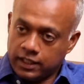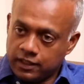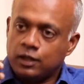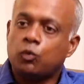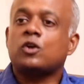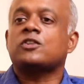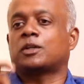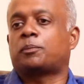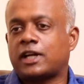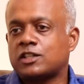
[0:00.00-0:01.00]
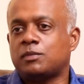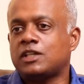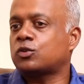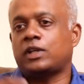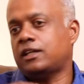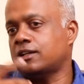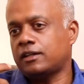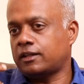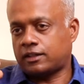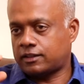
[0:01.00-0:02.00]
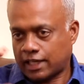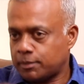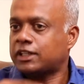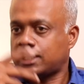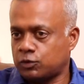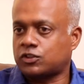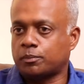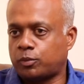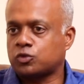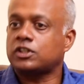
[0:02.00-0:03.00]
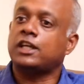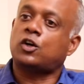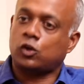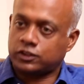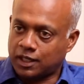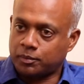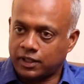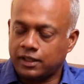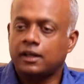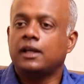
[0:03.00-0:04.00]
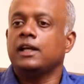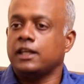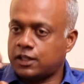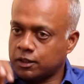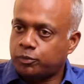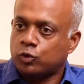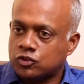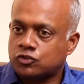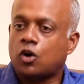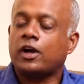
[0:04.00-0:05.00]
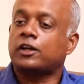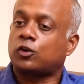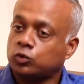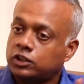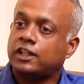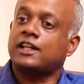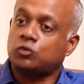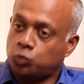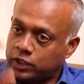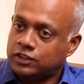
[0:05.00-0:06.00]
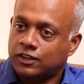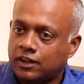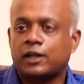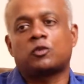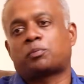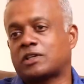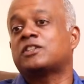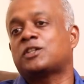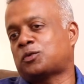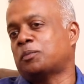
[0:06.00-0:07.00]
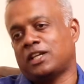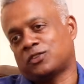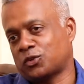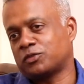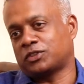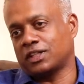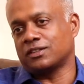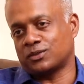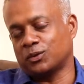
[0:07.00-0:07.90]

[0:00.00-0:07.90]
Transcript: He wanted to surprise me, so he didn't tell me that he was composing. He called Thamare. He composed a song and wrote the lyrics with her and was presented to me sort of a thing.